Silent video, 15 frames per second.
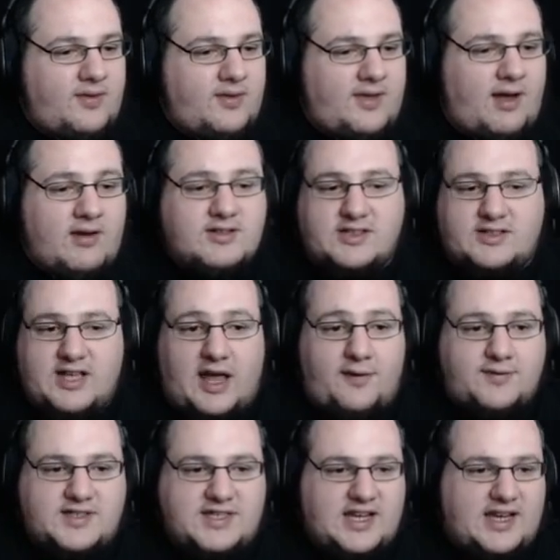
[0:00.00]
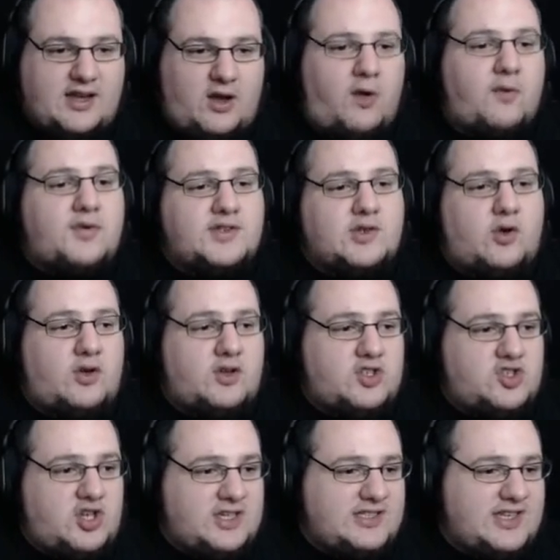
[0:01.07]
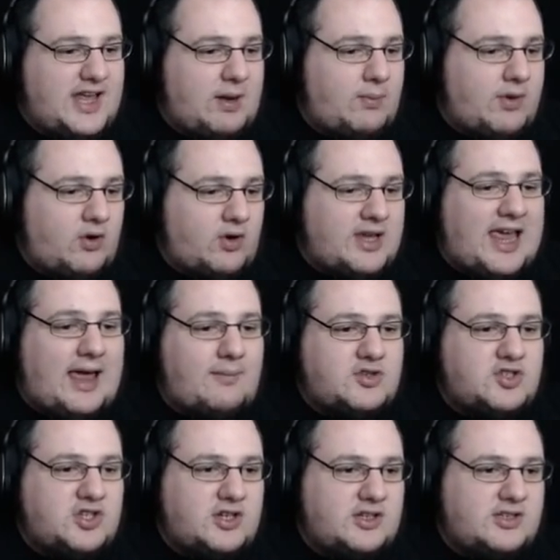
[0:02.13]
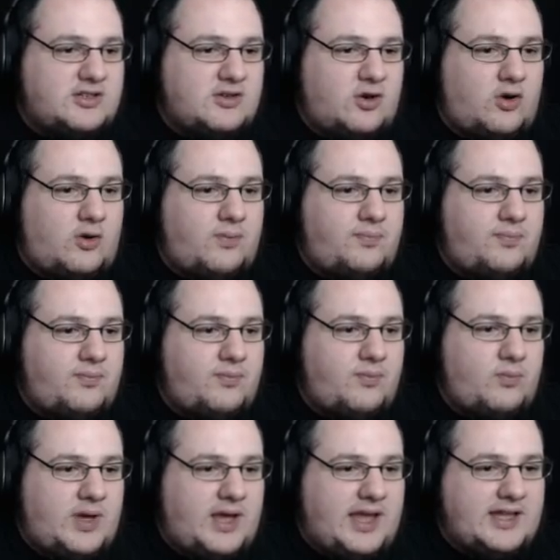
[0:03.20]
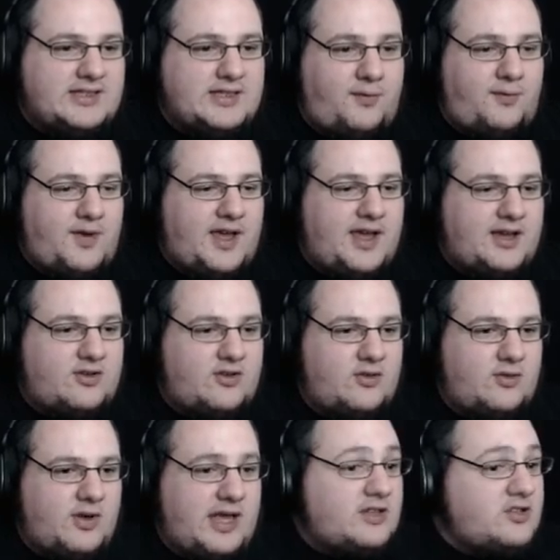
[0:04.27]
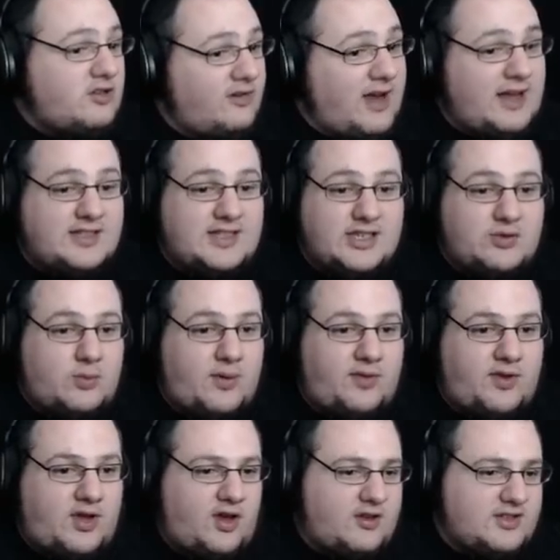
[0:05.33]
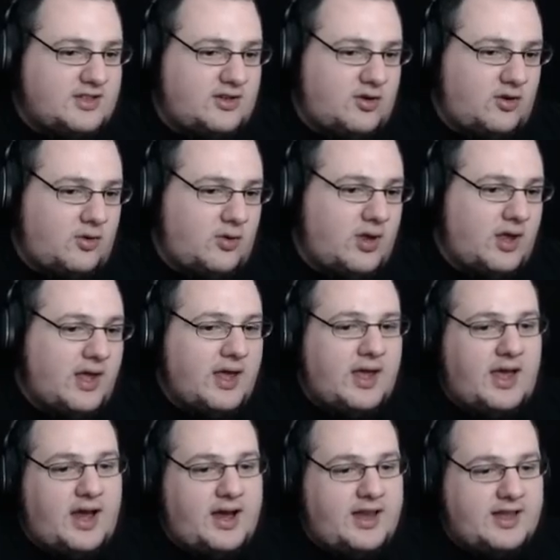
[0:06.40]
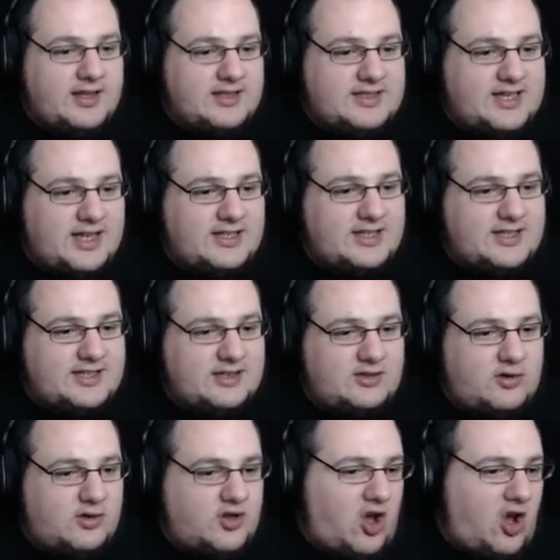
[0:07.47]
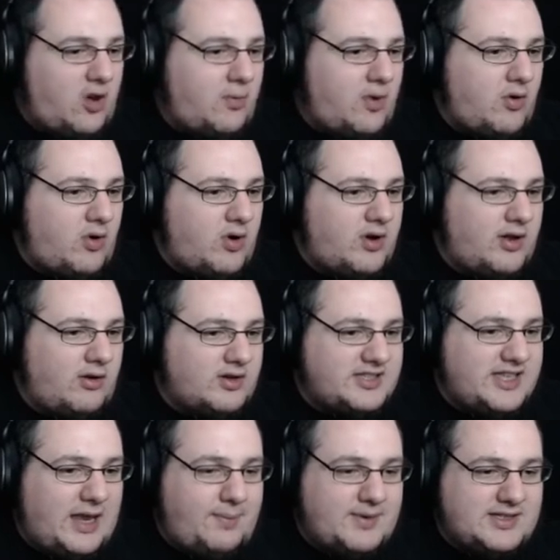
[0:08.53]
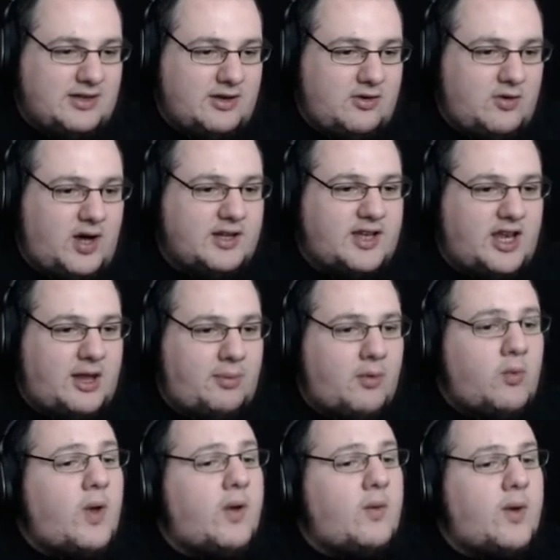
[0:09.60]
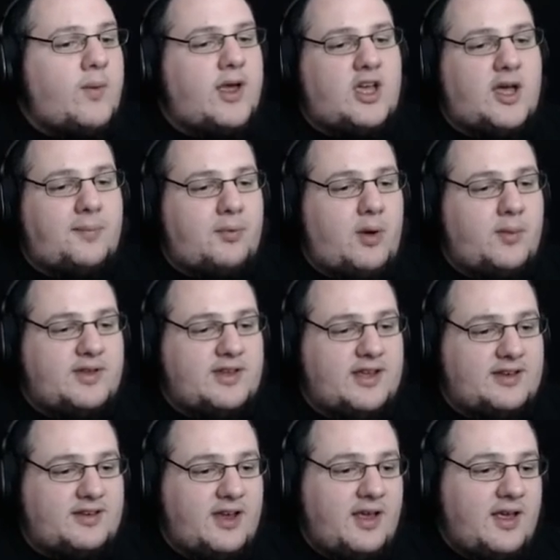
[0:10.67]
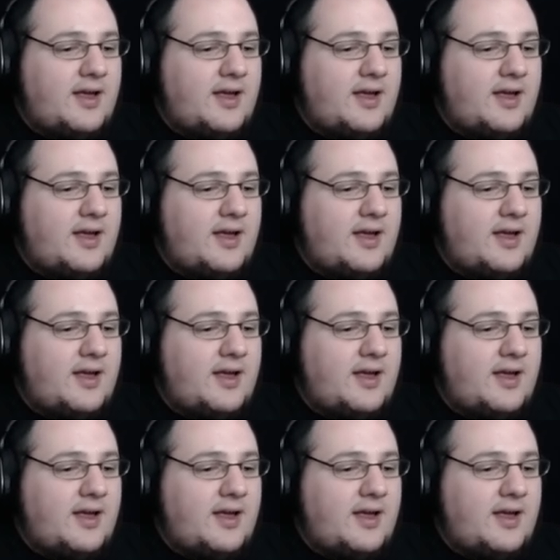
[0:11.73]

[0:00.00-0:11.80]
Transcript: That was a death scene of sorts just now. We got captured, or we interacted with the ghosty ghoul, and it sent us into a coma or a little sleepy slew. I don't know, but we wake up where we did.